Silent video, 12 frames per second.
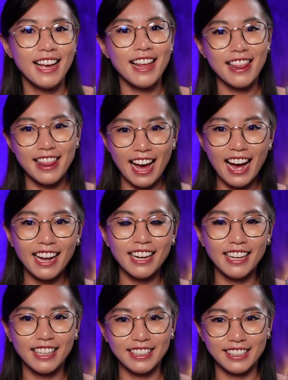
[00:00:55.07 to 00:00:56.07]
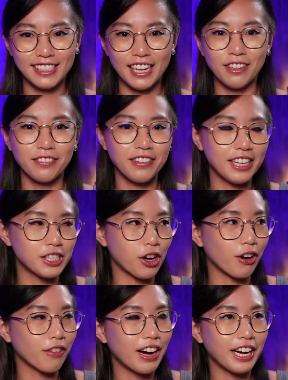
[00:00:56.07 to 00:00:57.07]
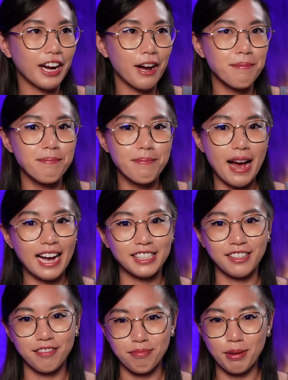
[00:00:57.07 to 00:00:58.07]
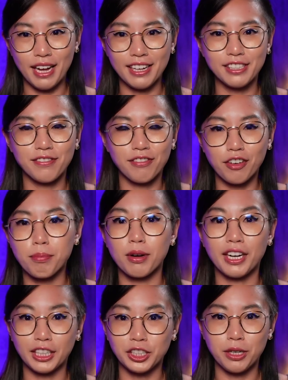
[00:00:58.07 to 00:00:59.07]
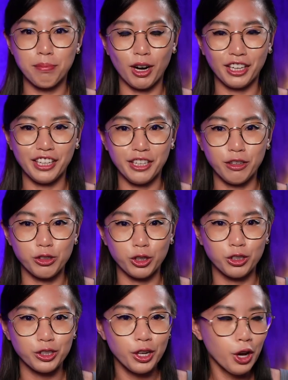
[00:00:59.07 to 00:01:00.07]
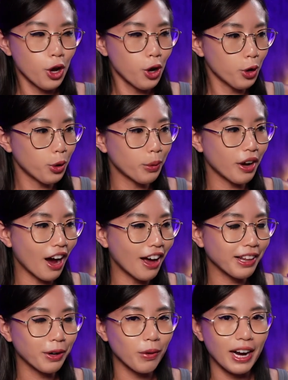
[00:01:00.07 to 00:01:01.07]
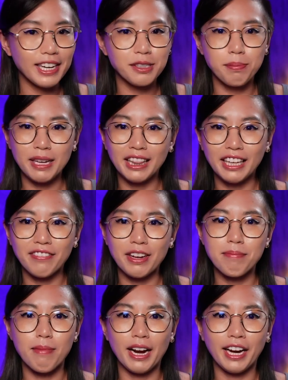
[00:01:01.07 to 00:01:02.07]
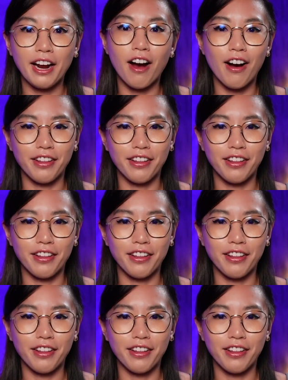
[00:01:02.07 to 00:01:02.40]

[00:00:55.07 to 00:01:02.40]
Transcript: That in itself is already a massive plus for prediction market users who would otherwise be leaving money on the